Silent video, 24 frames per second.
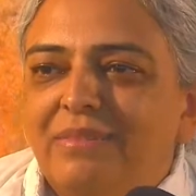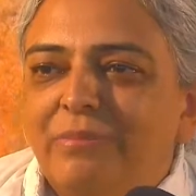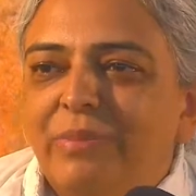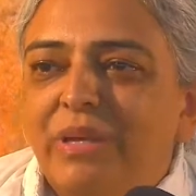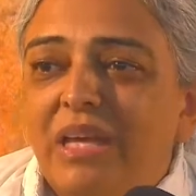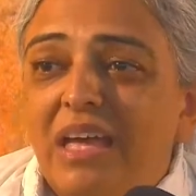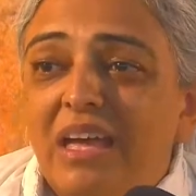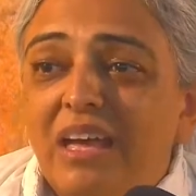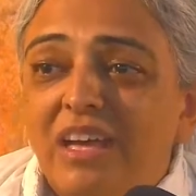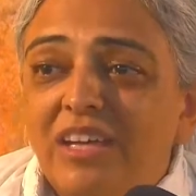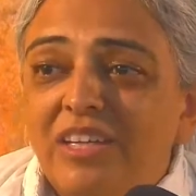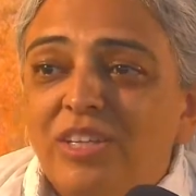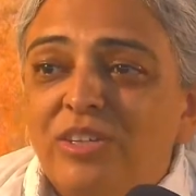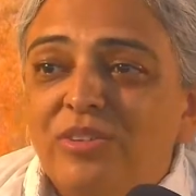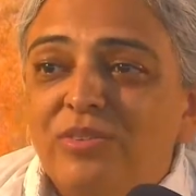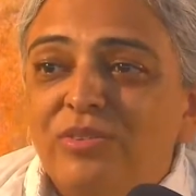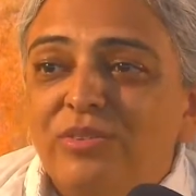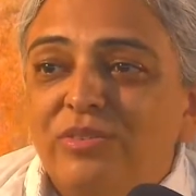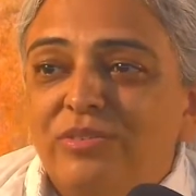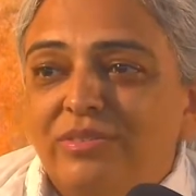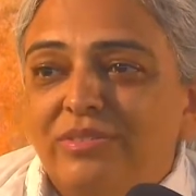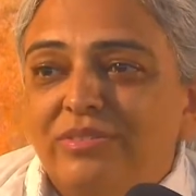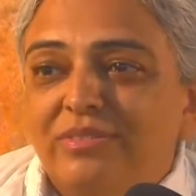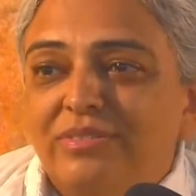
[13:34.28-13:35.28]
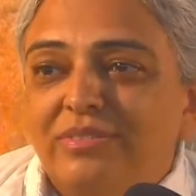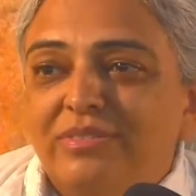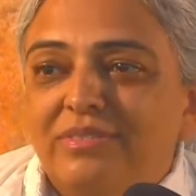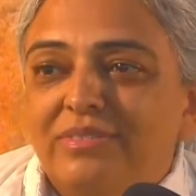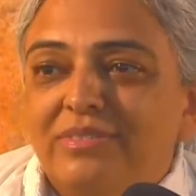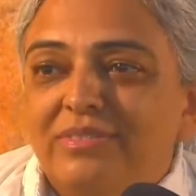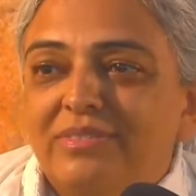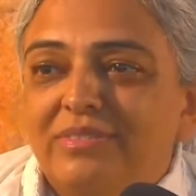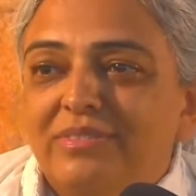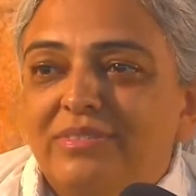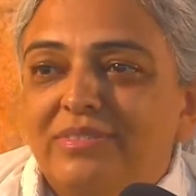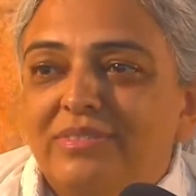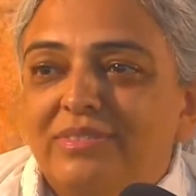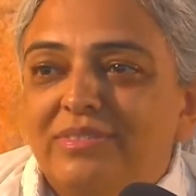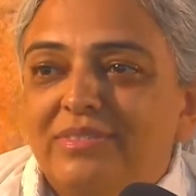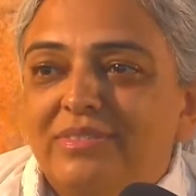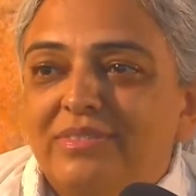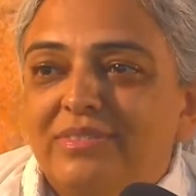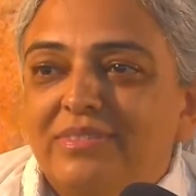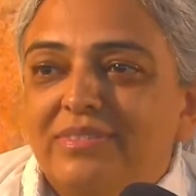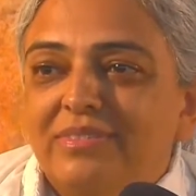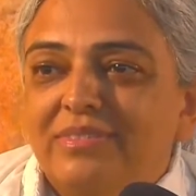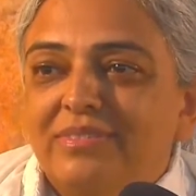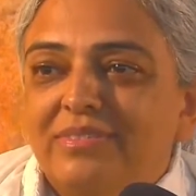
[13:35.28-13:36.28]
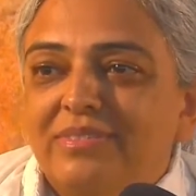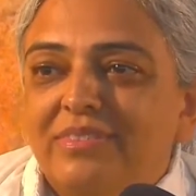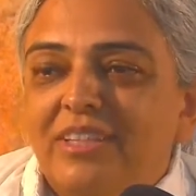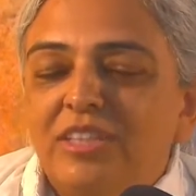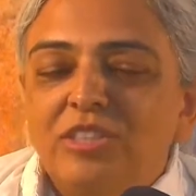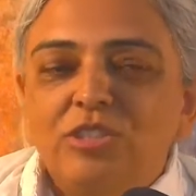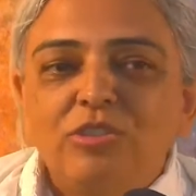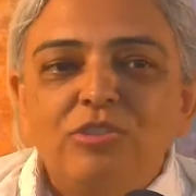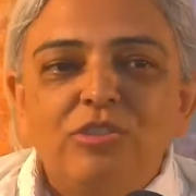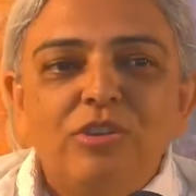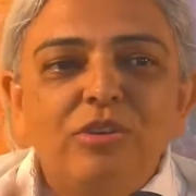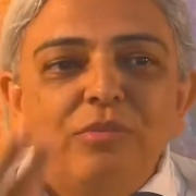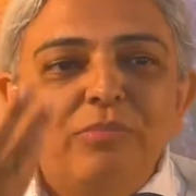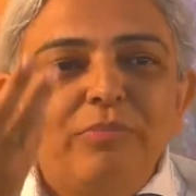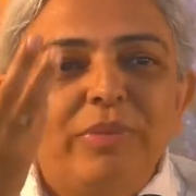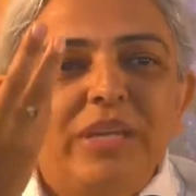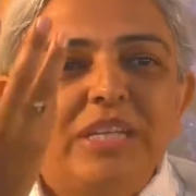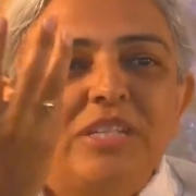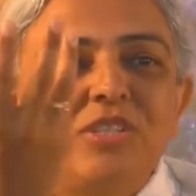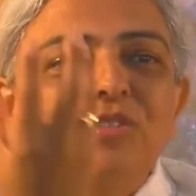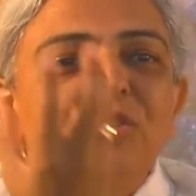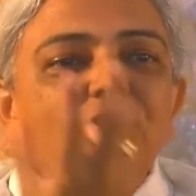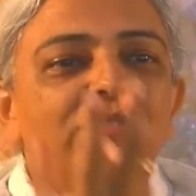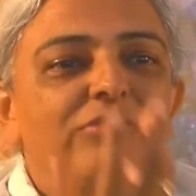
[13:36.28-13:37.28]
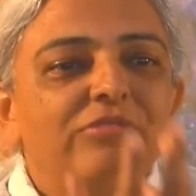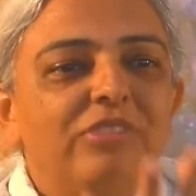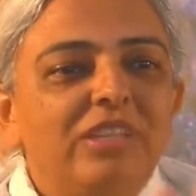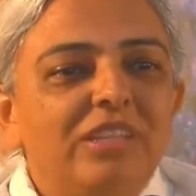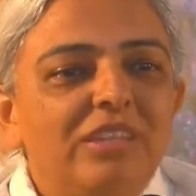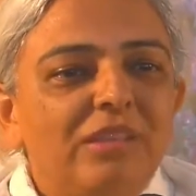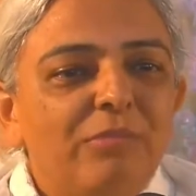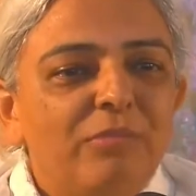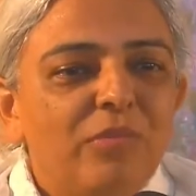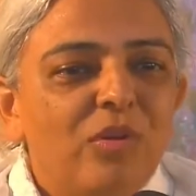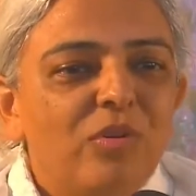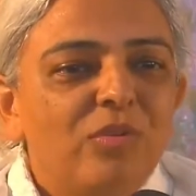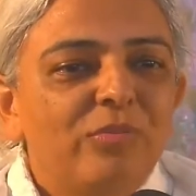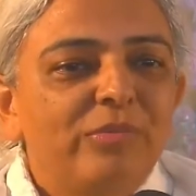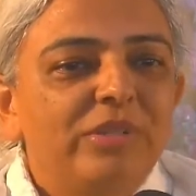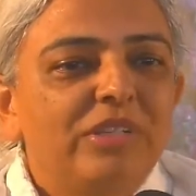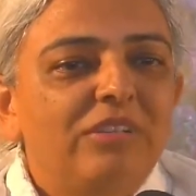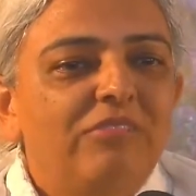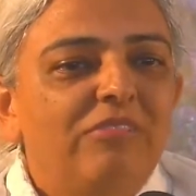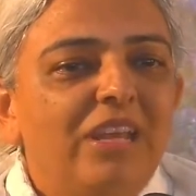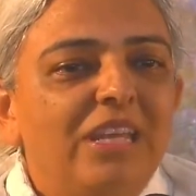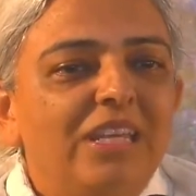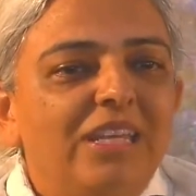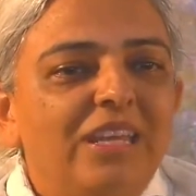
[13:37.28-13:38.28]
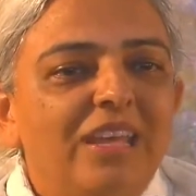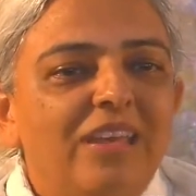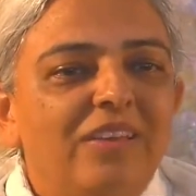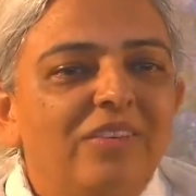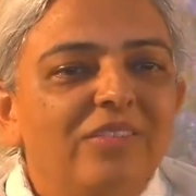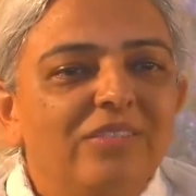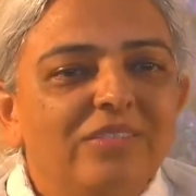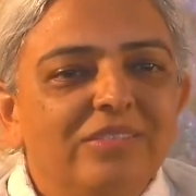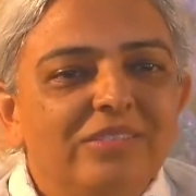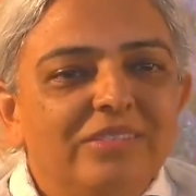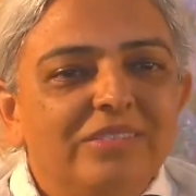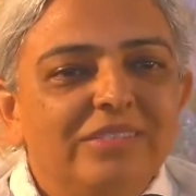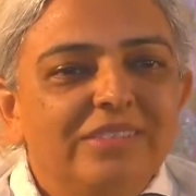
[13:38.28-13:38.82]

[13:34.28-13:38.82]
But are you? Are you not better off in the moment right now?